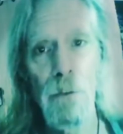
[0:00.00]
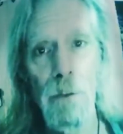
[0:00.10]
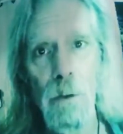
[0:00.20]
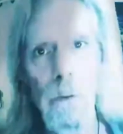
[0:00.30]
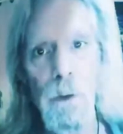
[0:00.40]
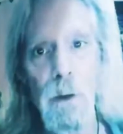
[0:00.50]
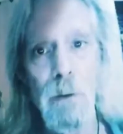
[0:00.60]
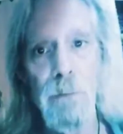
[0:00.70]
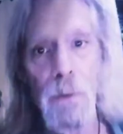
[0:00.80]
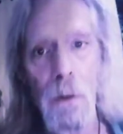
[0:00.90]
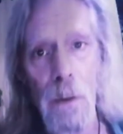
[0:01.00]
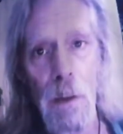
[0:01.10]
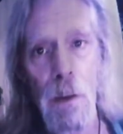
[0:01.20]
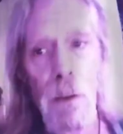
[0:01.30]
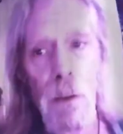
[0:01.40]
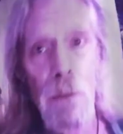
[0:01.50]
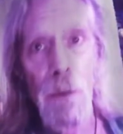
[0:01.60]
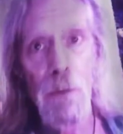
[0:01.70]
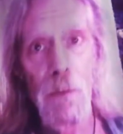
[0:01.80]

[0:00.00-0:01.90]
This could be a very special.